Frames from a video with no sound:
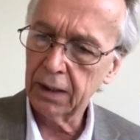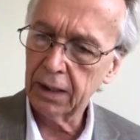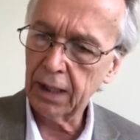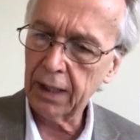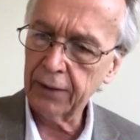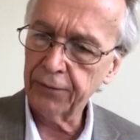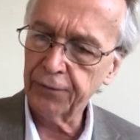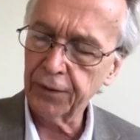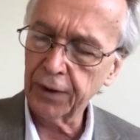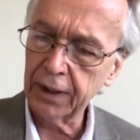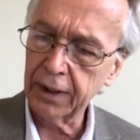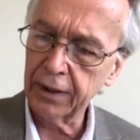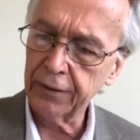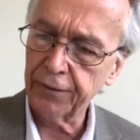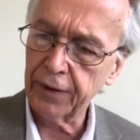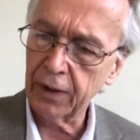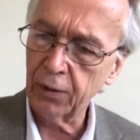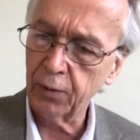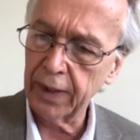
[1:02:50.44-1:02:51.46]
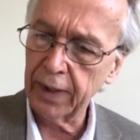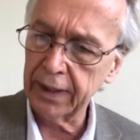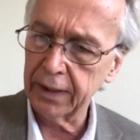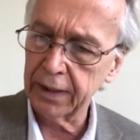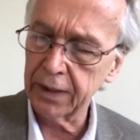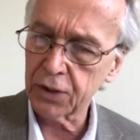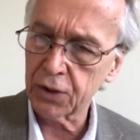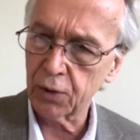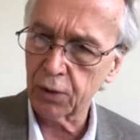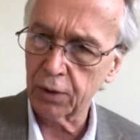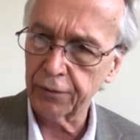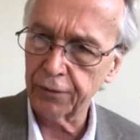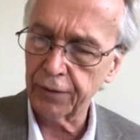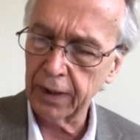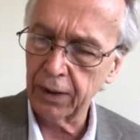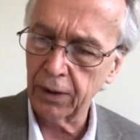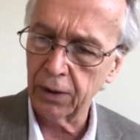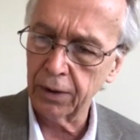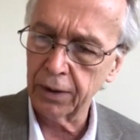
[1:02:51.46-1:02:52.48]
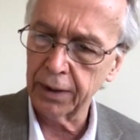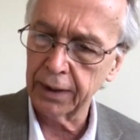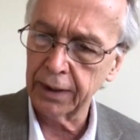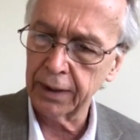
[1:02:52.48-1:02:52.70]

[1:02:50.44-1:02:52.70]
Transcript: I forget if I read this or if I heard it